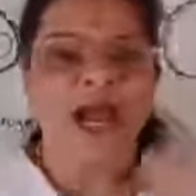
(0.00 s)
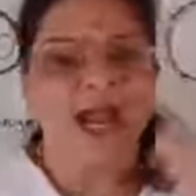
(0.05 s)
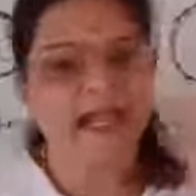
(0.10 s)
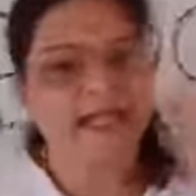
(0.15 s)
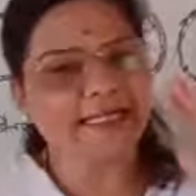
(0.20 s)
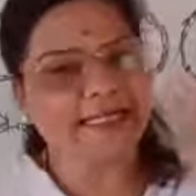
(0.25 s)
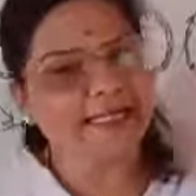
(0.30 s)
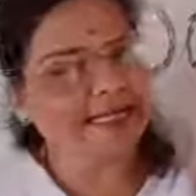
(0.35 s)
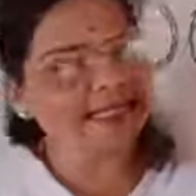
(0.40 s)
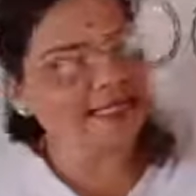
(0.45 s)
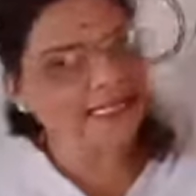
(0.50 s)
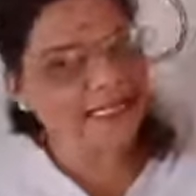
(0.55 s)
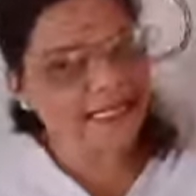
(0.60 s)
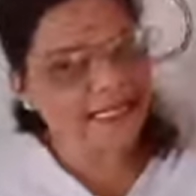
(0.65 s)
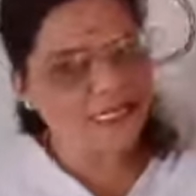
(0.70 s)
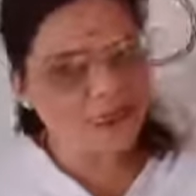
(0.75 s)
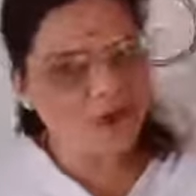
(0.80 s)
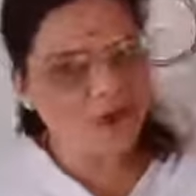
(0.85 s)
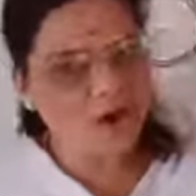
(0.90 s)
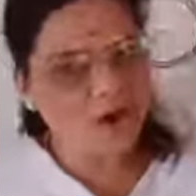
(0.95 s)
and
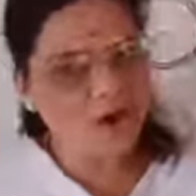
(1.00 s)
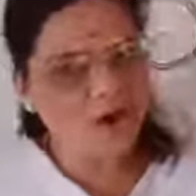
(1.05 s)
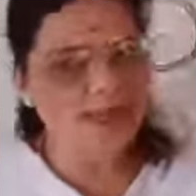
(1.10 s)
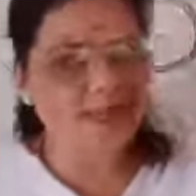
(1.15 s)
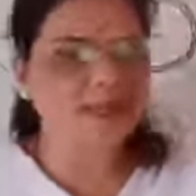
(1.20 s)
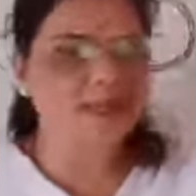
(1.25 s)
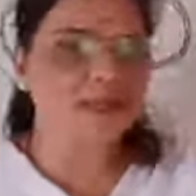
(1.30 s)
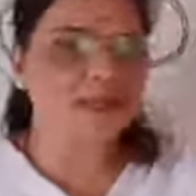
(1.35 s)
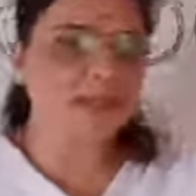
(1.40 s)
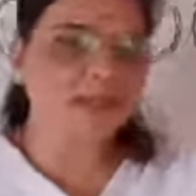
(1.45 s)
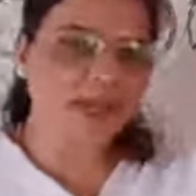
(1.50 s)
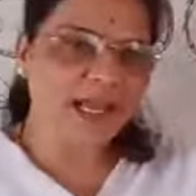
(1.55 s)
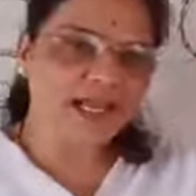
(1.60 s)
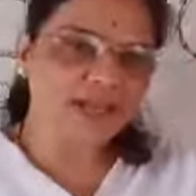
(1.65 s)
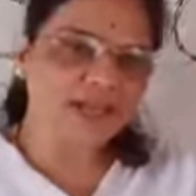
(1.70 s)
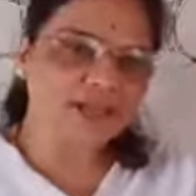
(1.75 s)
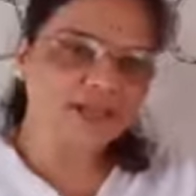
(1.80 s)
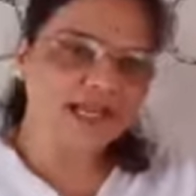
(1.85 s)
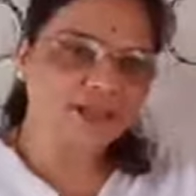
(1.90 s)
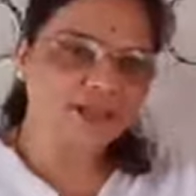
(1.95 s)
testosterone is the
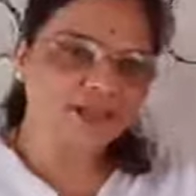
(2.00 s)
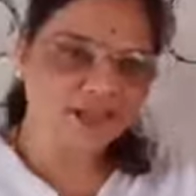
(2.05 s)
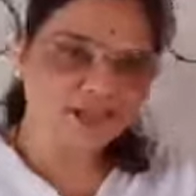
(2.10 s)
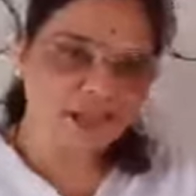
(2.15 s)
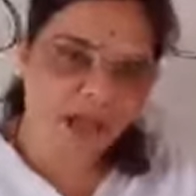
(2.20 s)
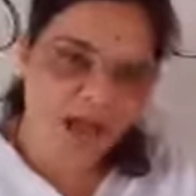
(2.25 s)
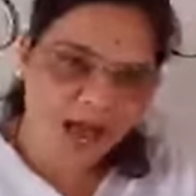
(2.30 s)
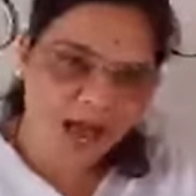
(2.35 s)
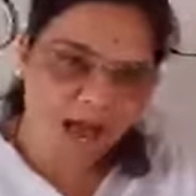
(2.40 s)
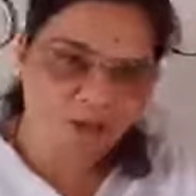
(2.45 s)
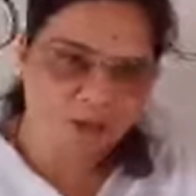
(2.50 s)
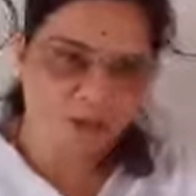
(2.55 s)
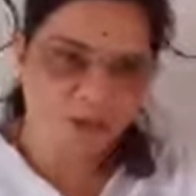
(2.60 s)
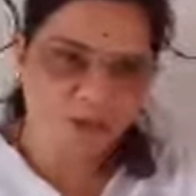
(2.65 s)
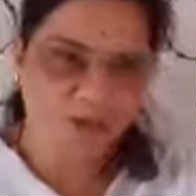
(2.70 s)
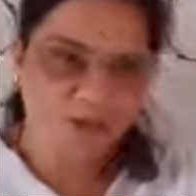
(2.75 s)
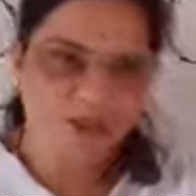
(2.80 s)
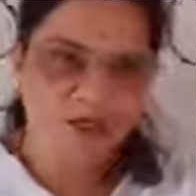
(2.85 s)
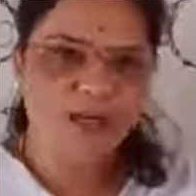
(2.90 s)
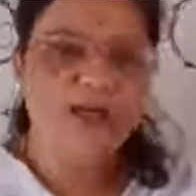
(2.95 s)
male sexual
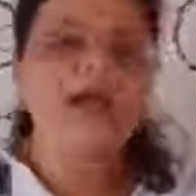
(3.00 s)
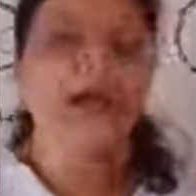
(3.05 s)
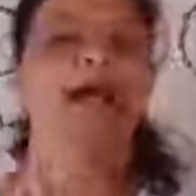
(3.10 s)
hormone,